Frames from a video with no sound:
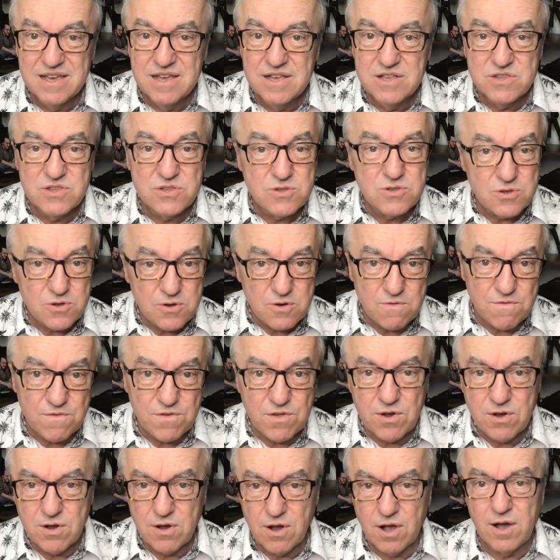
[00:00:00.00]
Serve
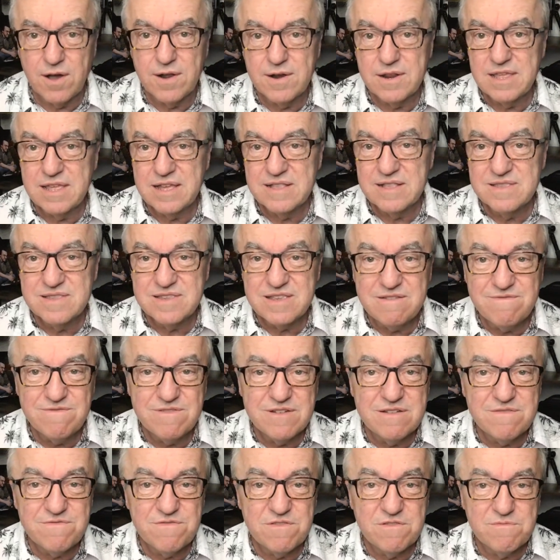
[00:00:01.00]
your audience,
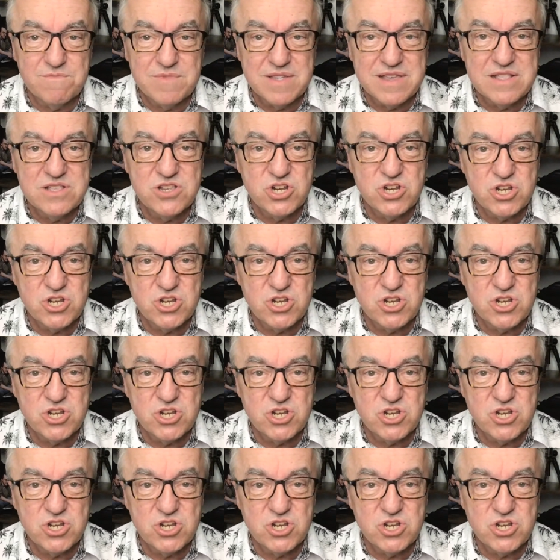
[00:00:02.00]
even if it means